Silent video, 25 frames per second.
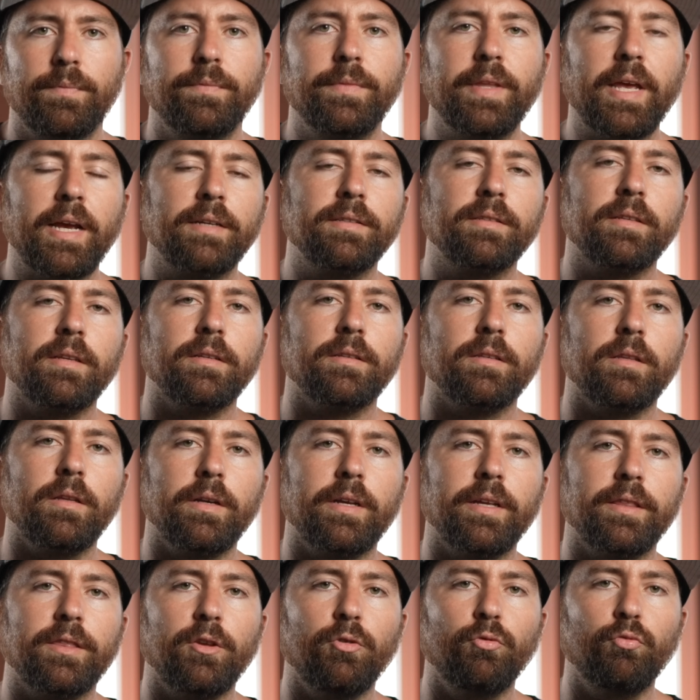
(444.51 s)
Next, let's
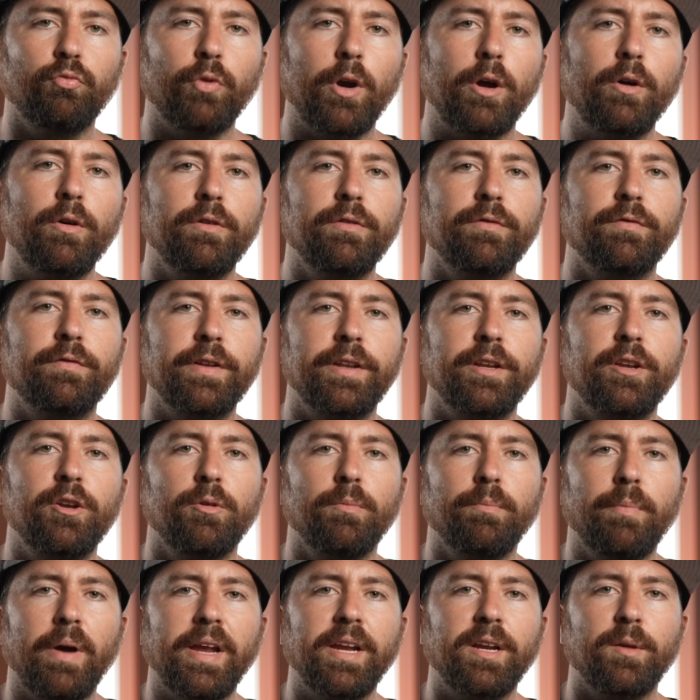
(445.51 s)
look at the Rode
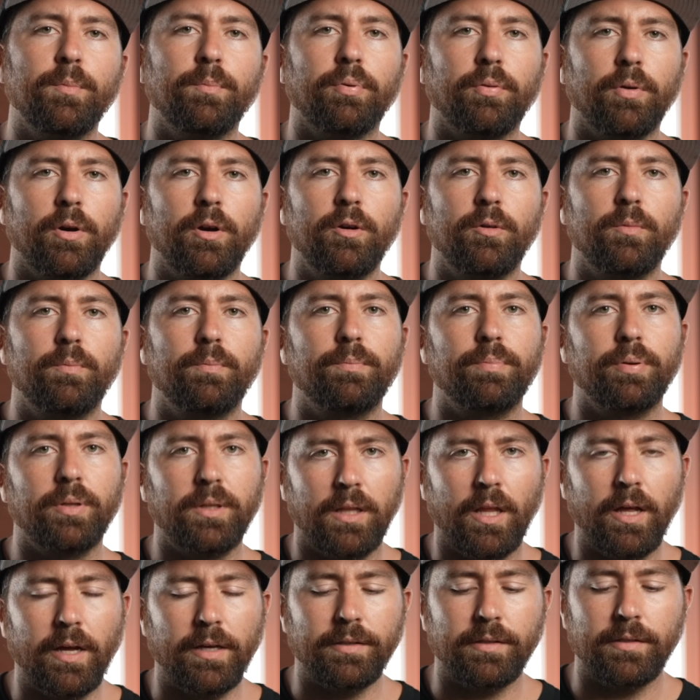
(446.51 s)
VideoMic Pro
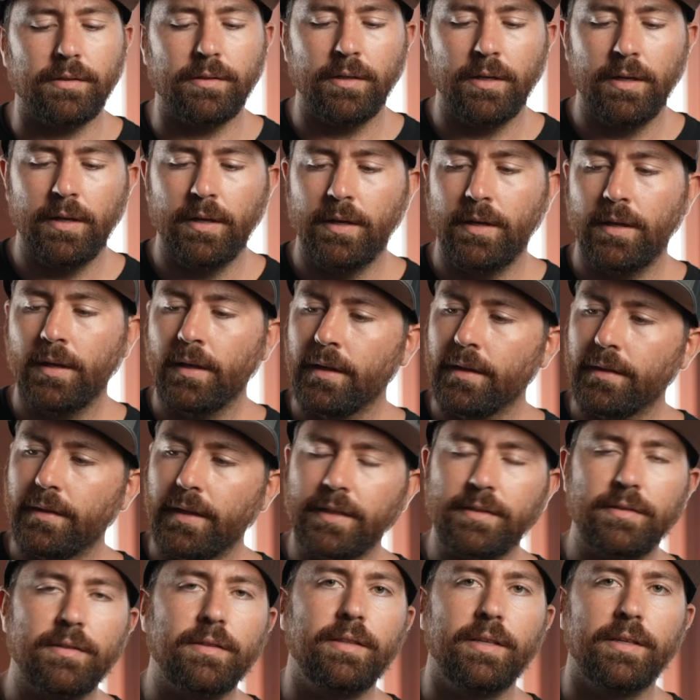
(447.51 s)
Plus.
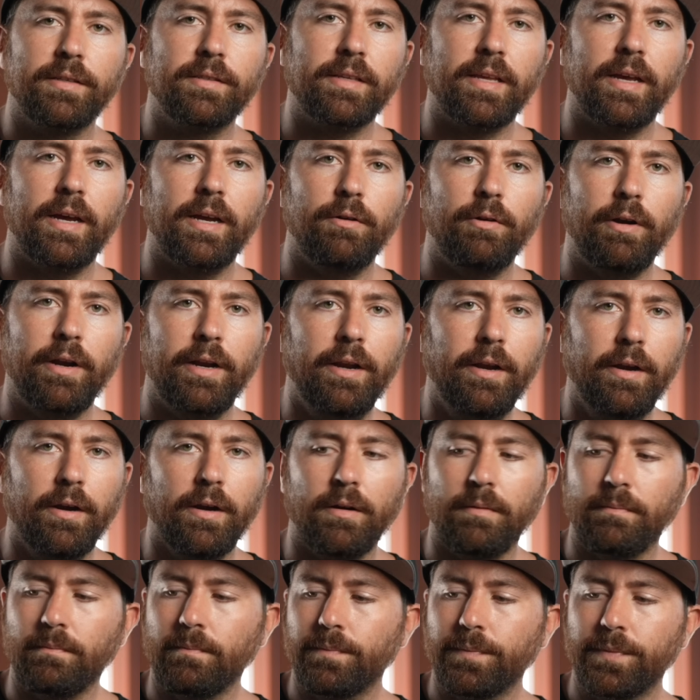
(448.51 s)
That's this guy right
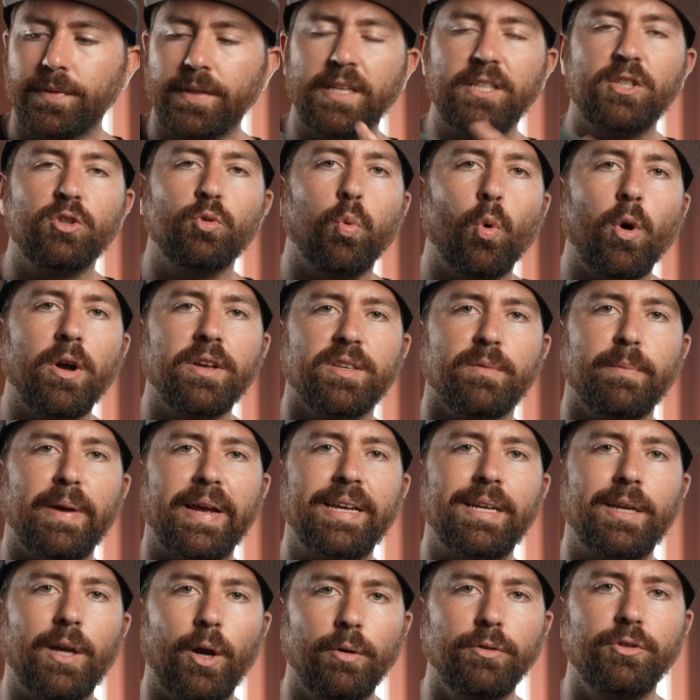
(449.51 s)
here. This was
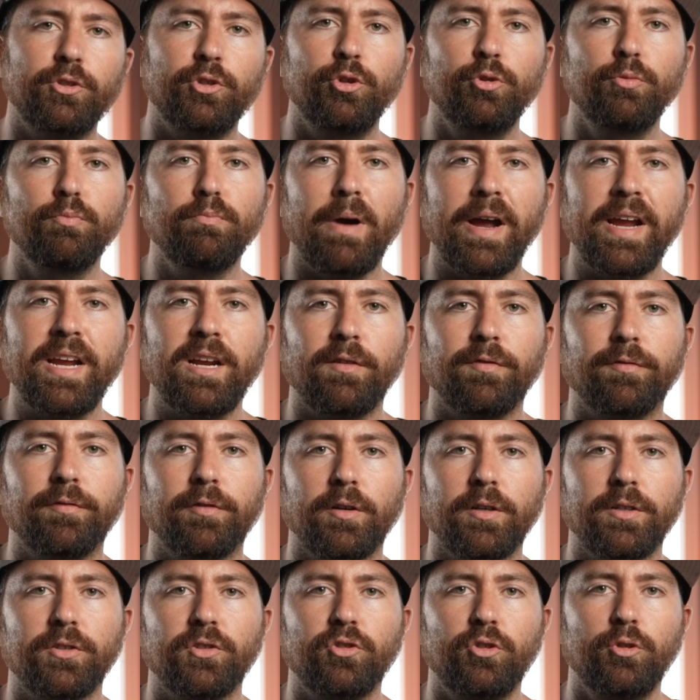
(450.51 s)
my go-to mic
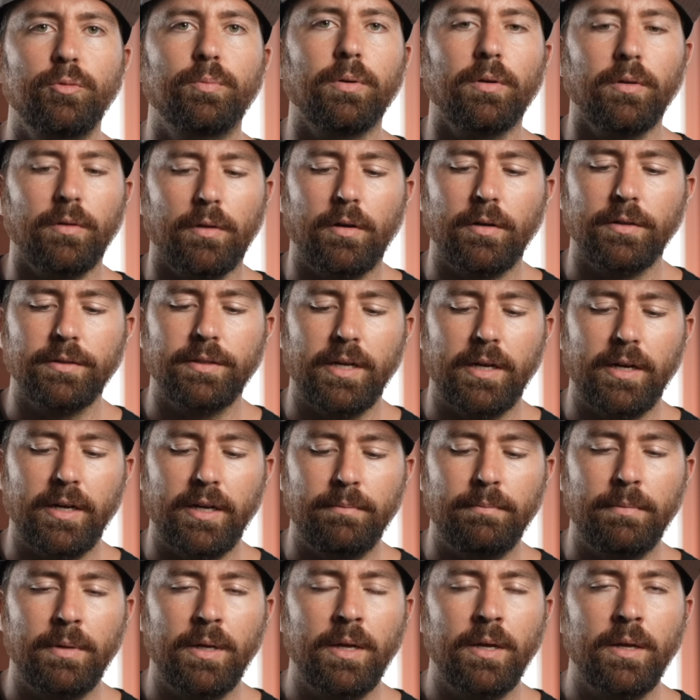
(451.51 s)
for a super long
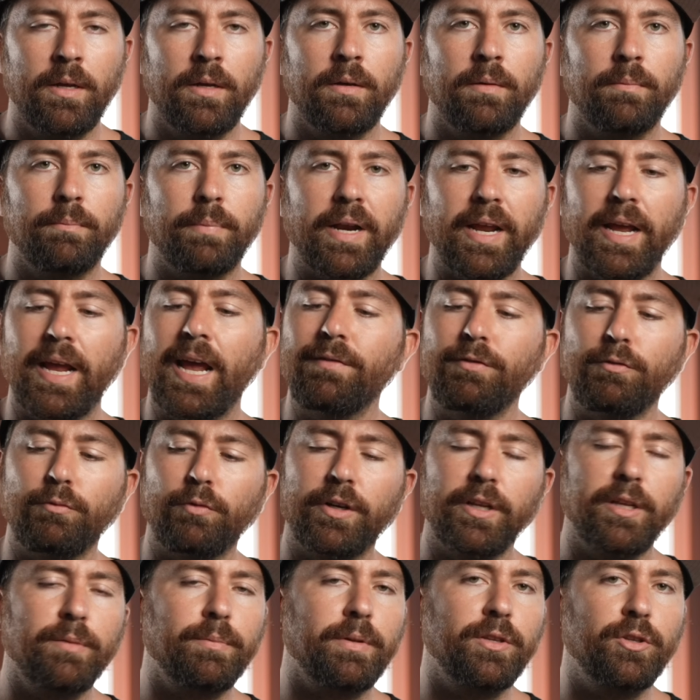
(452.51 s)
time, but I haven't
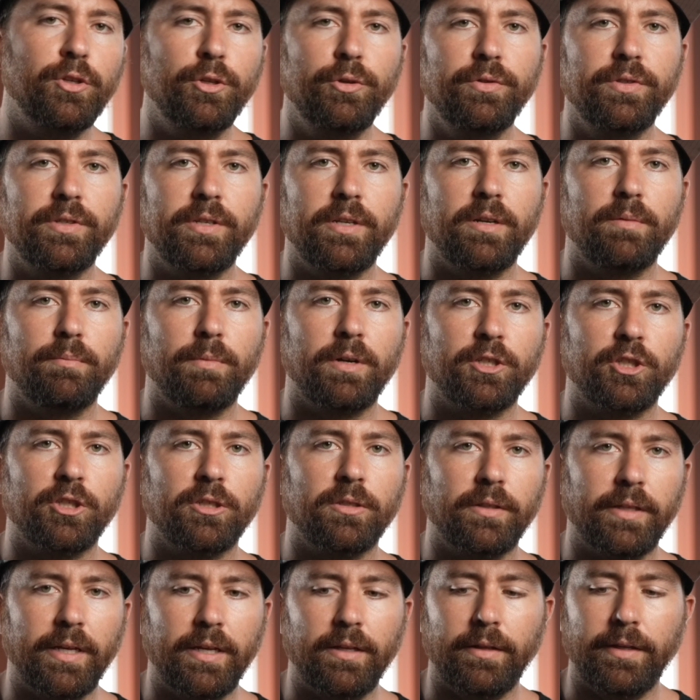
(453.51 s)
really been using it
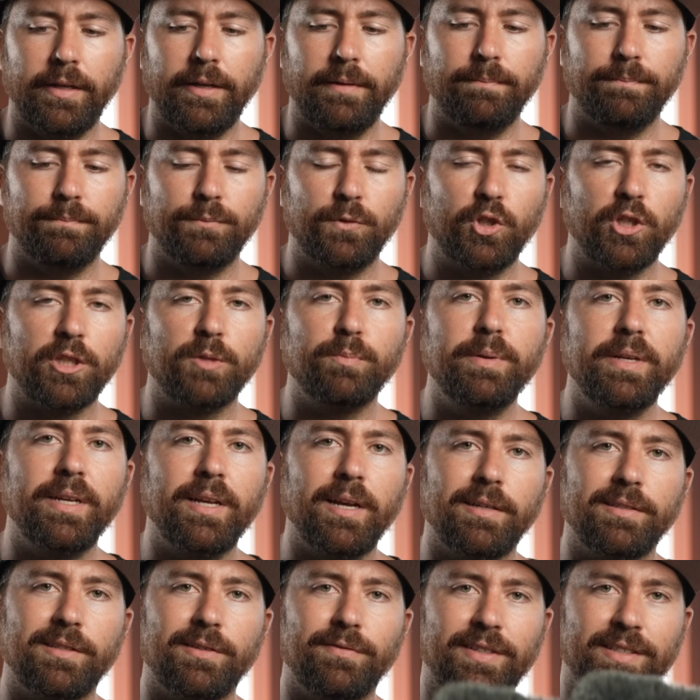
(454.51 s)
much lately just
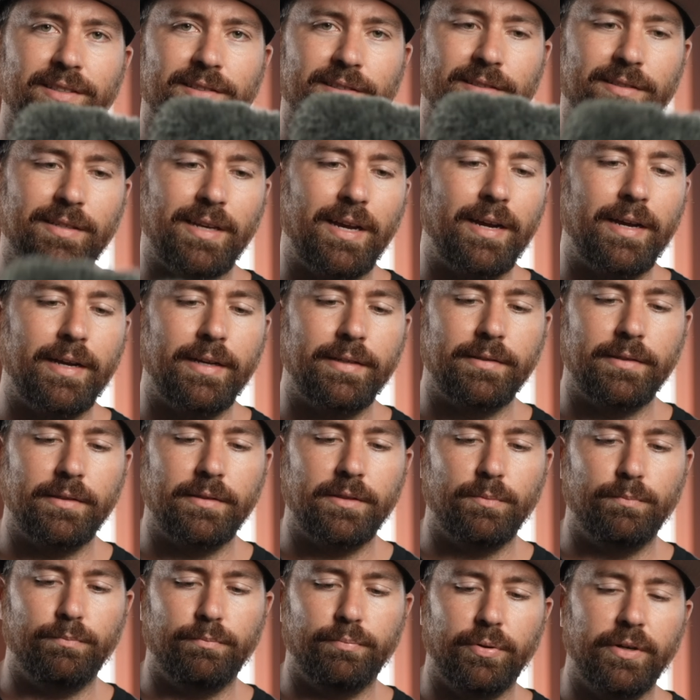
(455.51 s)
because of its size.
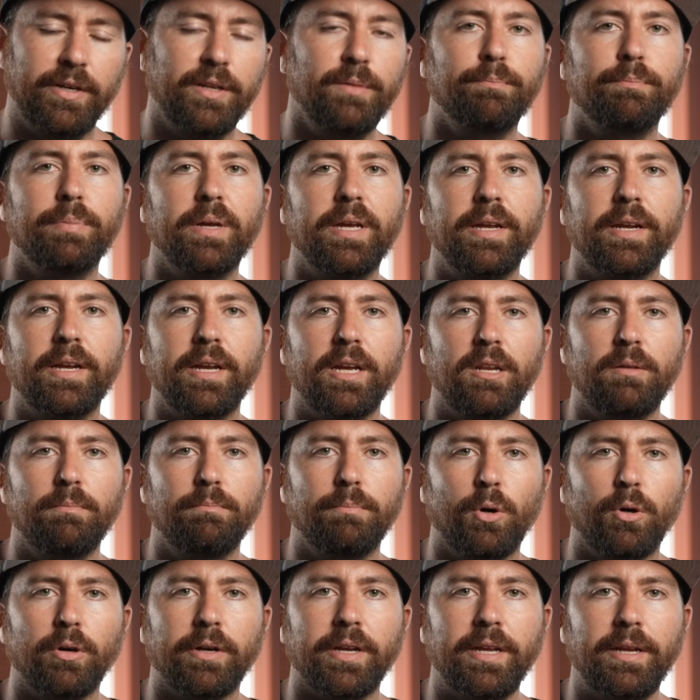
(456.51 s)
It's pretty big and
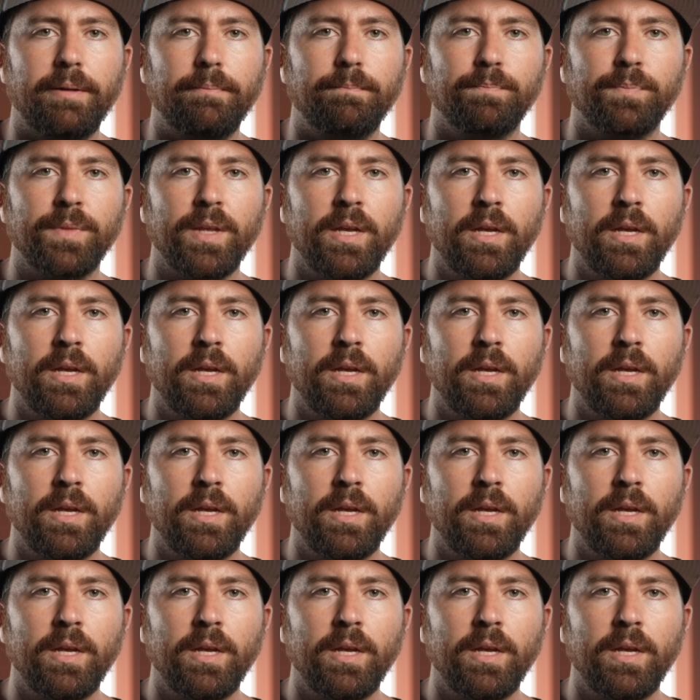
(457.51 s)
bulky.